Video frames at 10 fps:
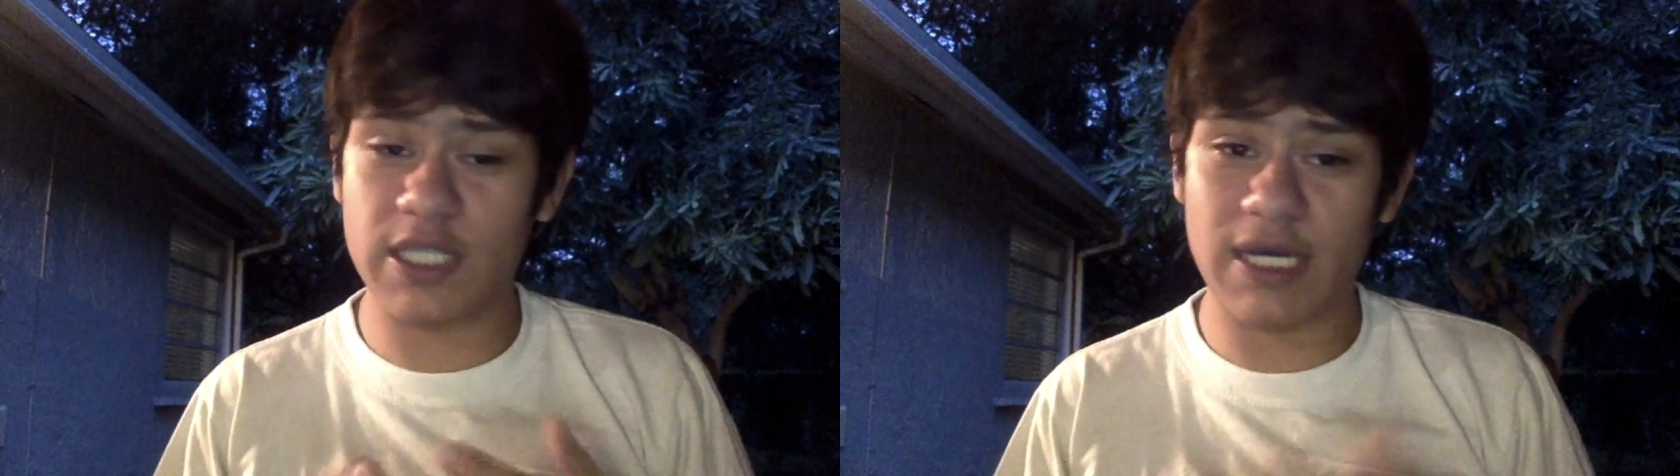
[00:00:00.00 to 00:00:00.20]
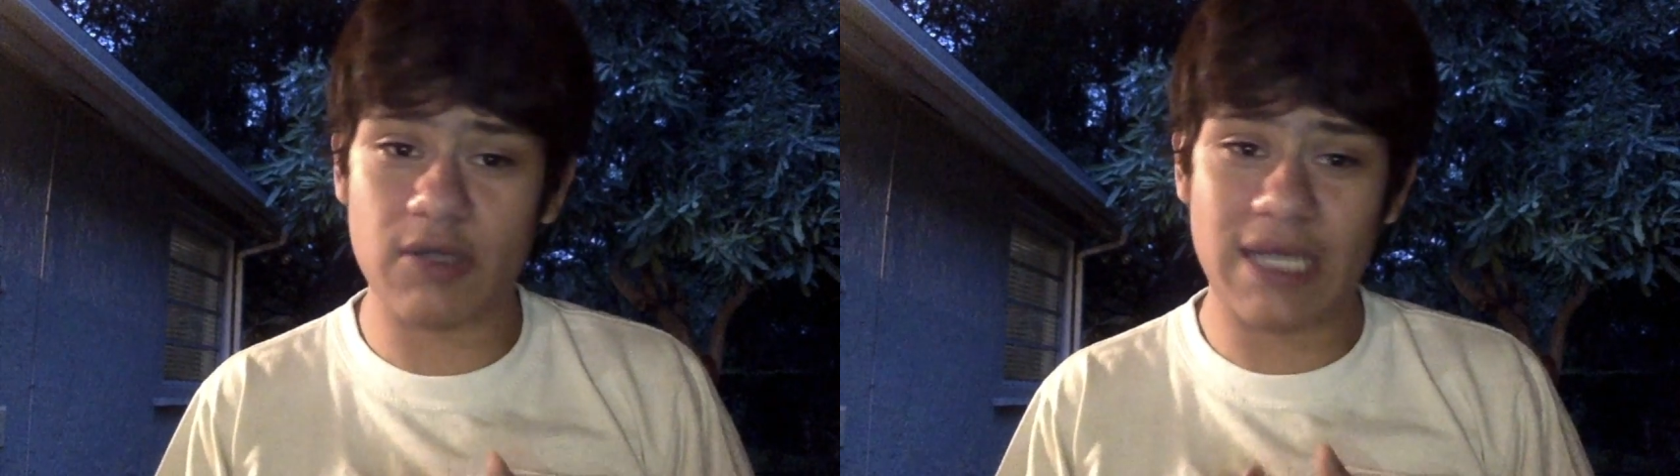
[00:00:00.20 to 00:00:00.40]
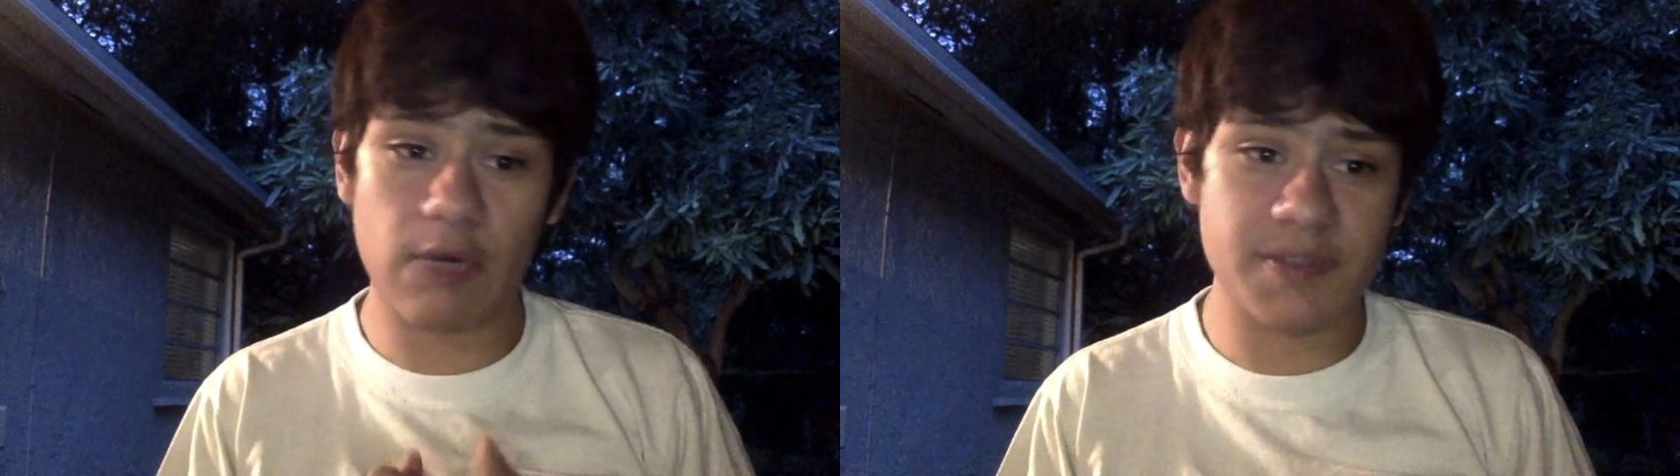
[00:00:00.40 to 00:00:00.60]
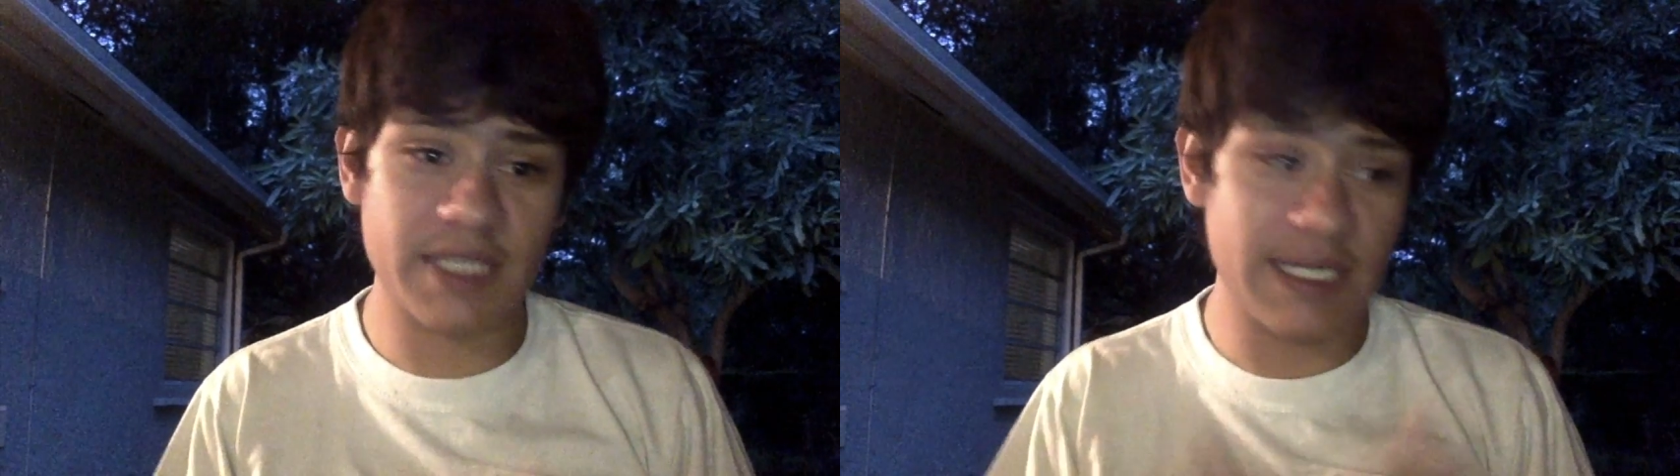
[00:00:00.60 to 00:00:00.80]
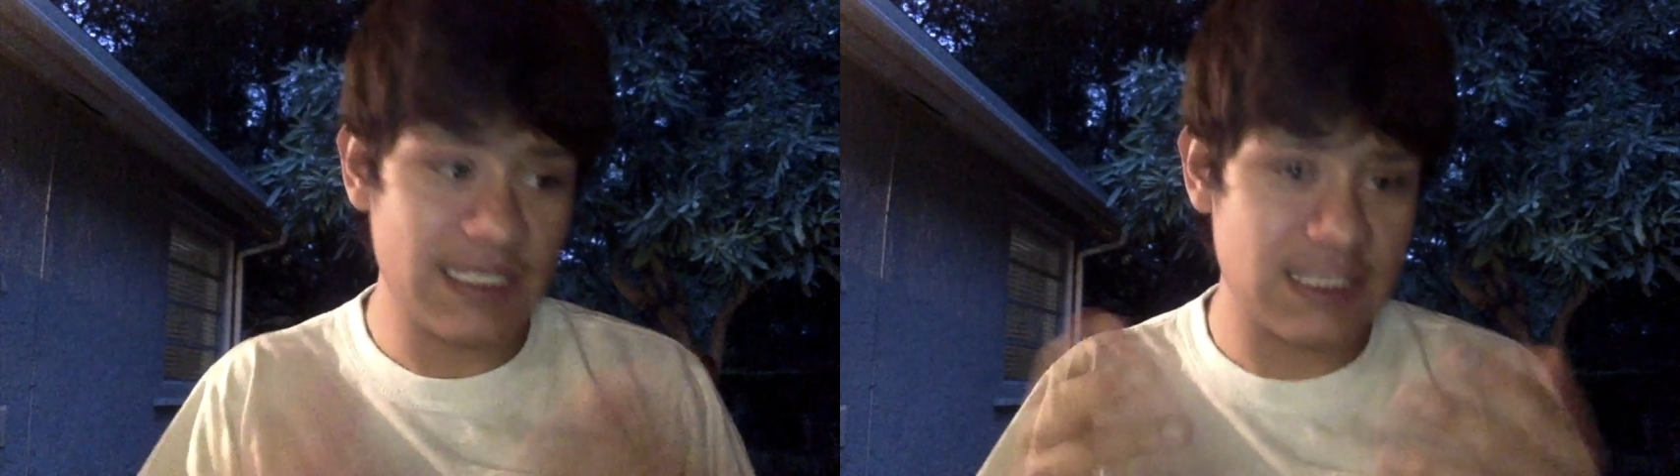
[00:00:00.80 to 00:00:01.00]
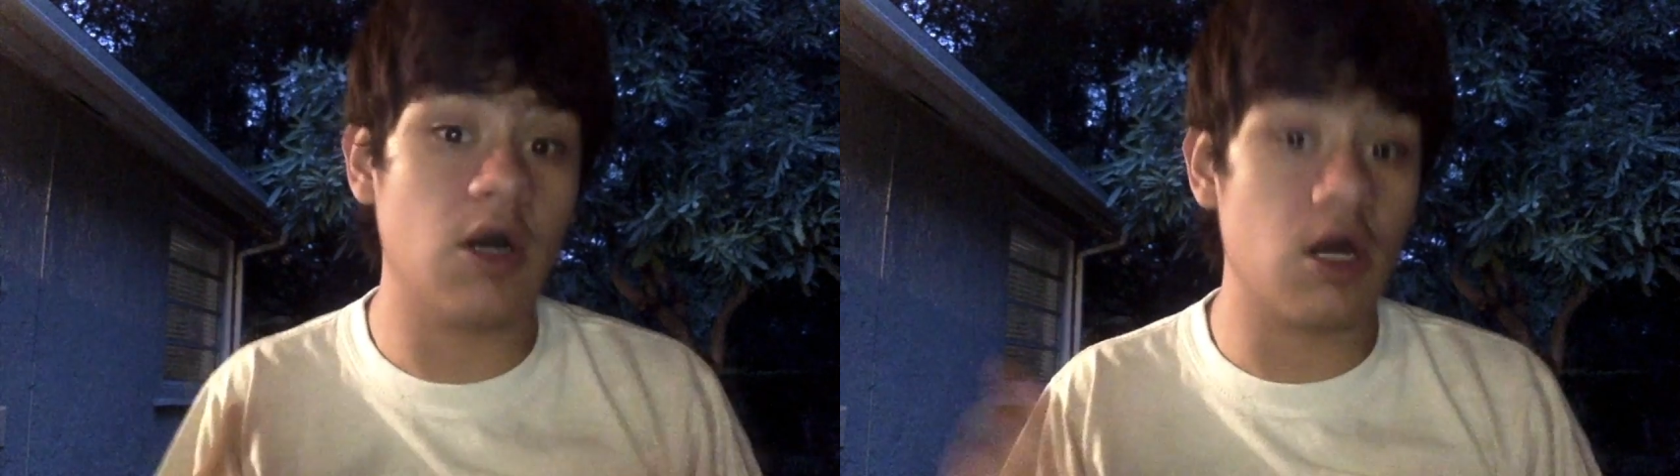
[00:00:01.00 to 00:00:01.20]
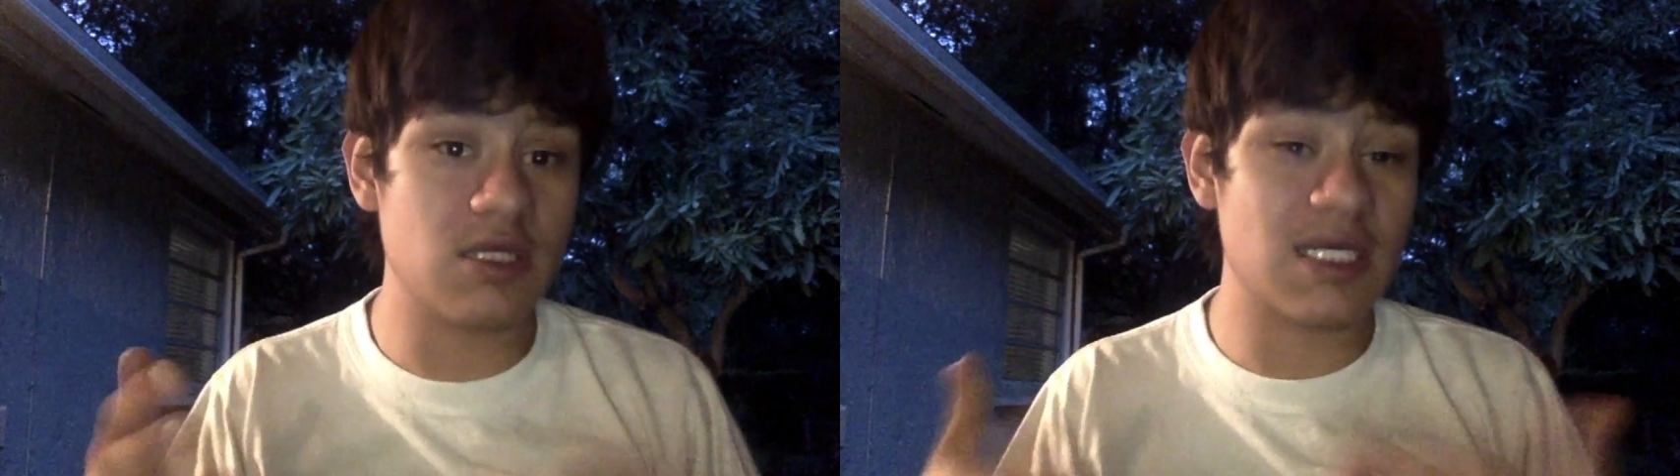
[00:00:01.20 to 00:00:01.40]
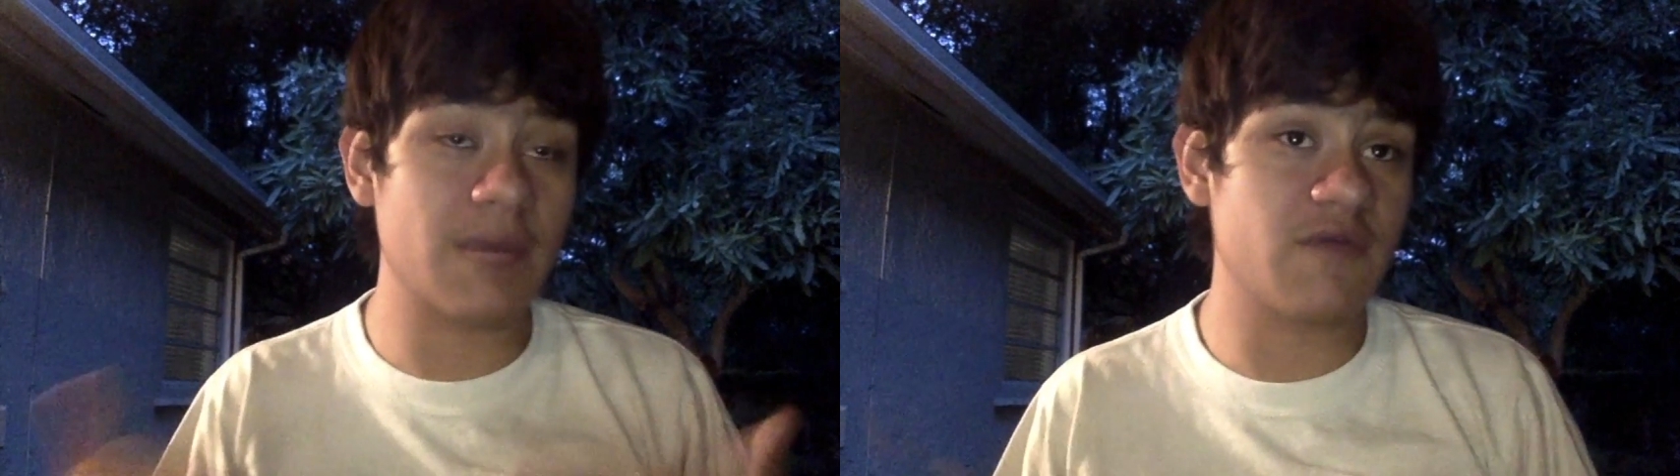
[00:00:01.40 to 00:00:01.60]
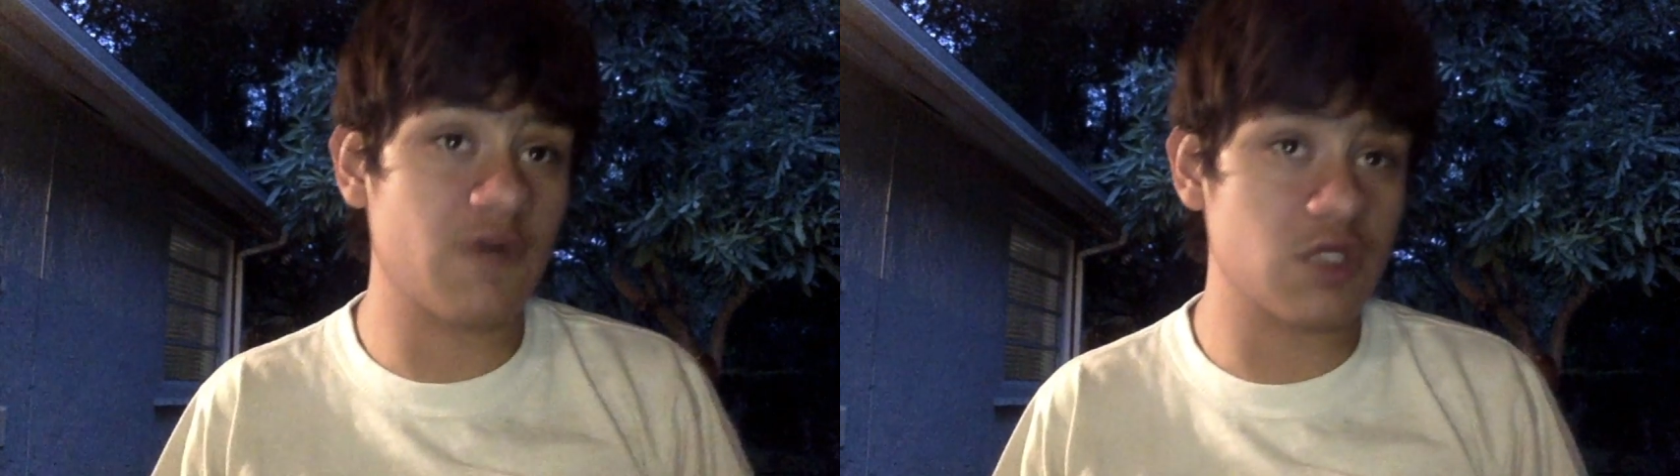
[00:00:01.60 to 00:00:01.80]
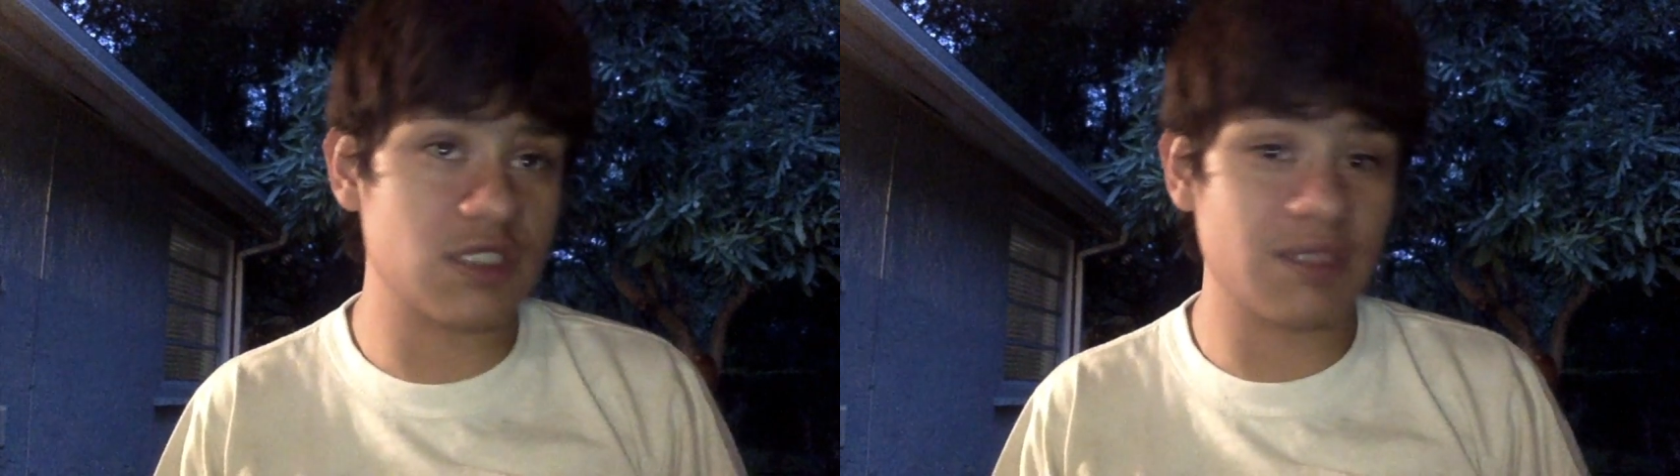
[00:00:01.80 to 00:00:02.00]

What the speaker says: to check out that website and see all the types of versions.